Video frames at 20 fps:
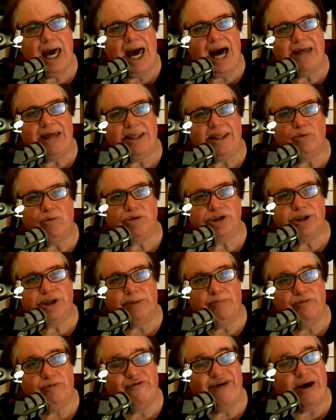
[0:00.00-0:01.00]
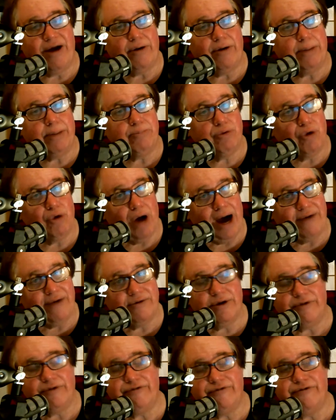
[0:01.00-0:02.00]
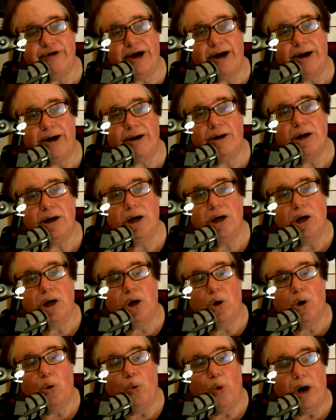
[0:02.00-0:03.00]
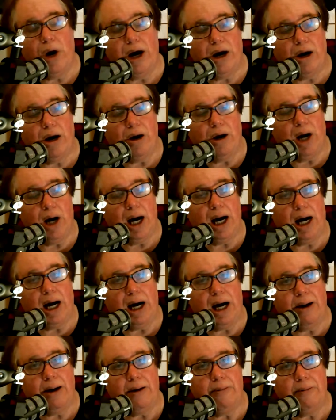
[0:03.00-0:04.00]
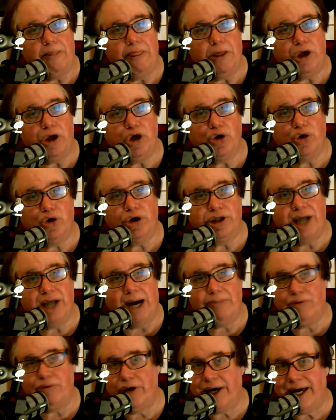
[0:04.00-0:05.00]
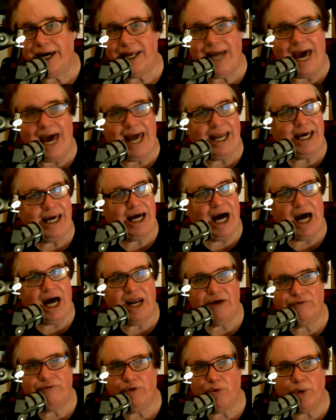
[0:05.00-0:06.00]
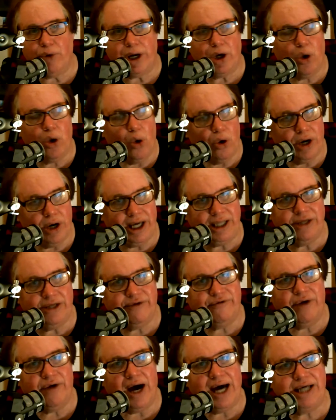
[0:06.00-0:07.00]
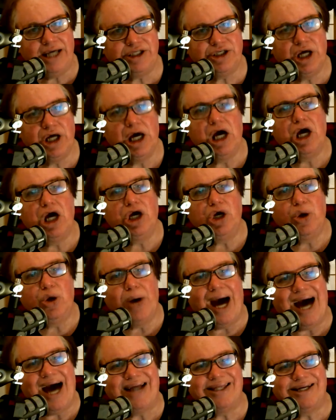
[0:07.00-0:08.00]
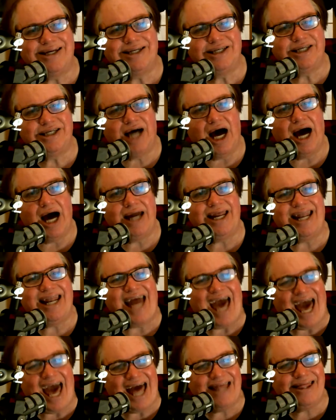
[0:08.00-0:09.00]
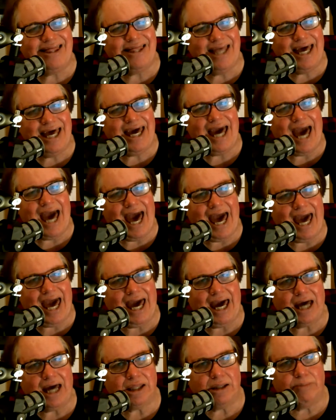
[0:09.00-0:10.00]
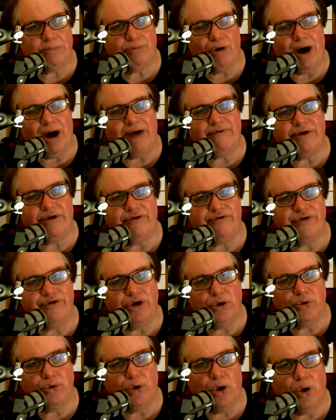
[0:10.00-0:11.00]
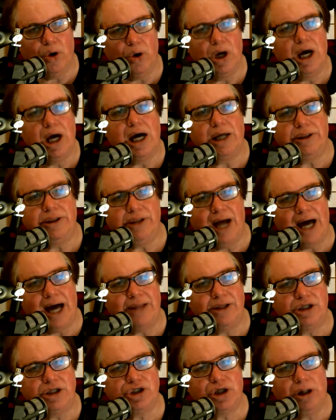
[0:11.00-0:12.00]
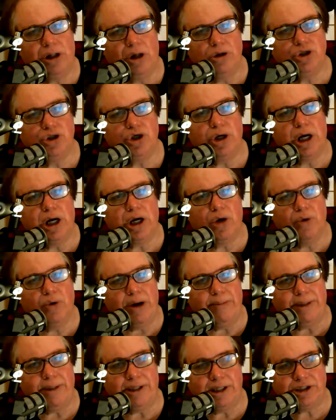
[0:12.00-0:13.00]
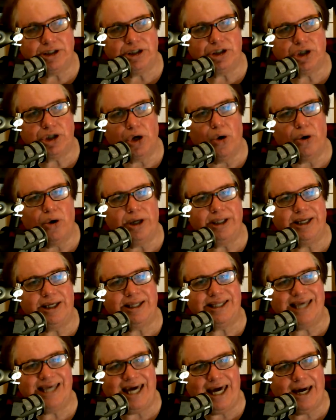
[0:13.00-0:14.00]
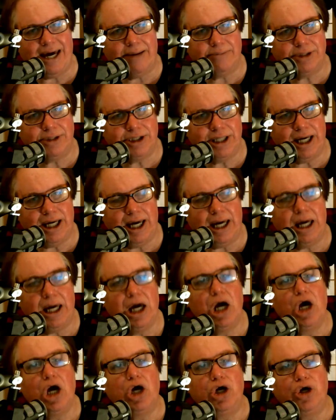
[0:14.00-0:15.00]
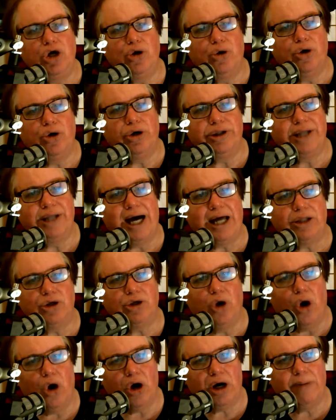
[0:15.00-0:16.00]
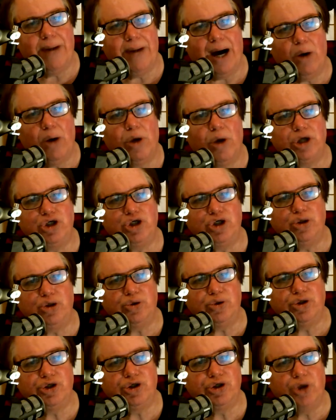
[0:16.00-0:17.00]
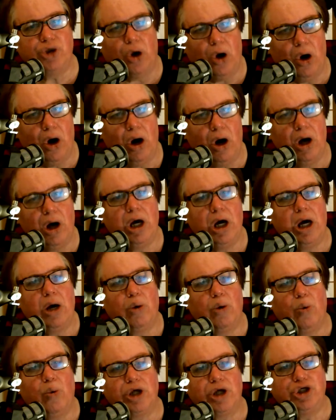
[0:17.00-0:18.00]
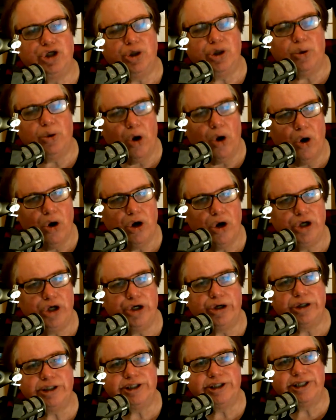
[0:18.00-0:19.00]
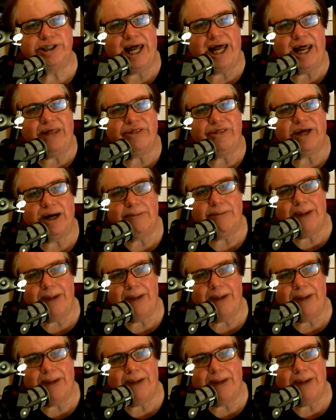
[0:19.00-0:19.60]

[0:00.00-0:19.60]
and it was a very private affair where you could not bring in any kind of a recording device. You had to sign an NDA at the private funeral, non-disclosure agreement. This is according to TMZ. You could not talk about what you saw, what you heard. You couldn't say anything